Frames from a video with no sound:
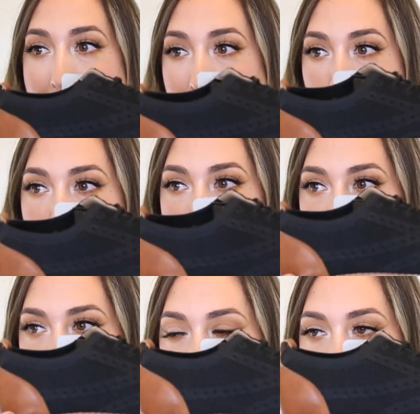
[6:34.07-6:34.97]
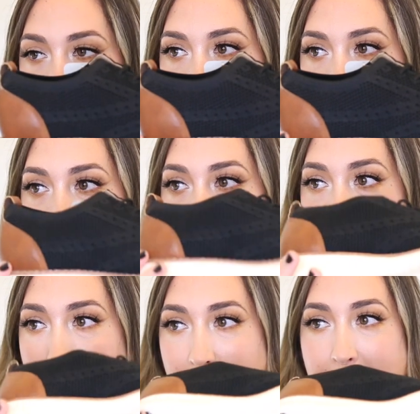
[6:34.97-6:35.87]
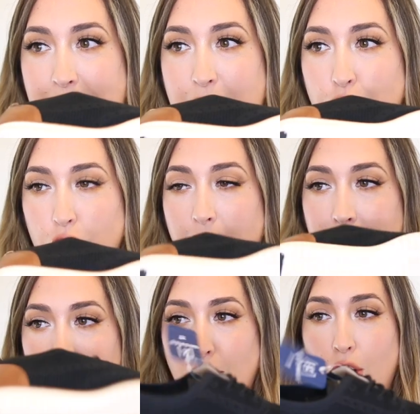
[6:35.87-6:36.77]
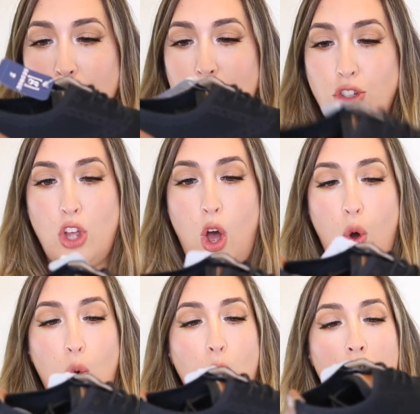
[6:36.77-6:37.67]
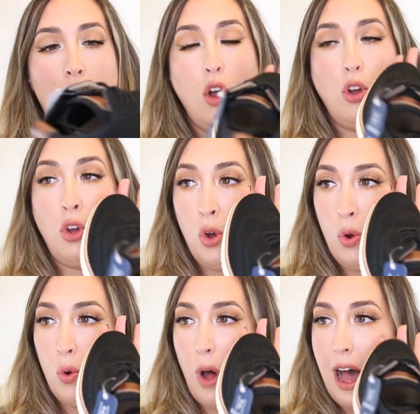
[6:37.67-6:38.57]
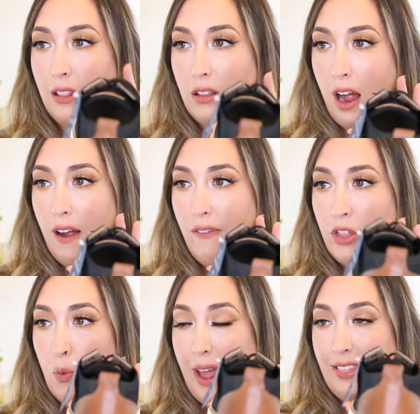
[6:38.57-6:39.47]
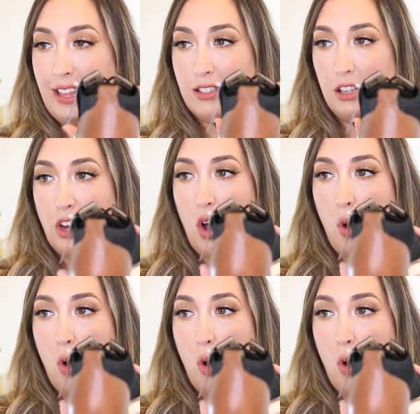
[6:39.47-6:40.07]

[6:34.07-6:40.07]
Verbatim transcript: and you can see it from the side, and it just looks so cool. I love the way these look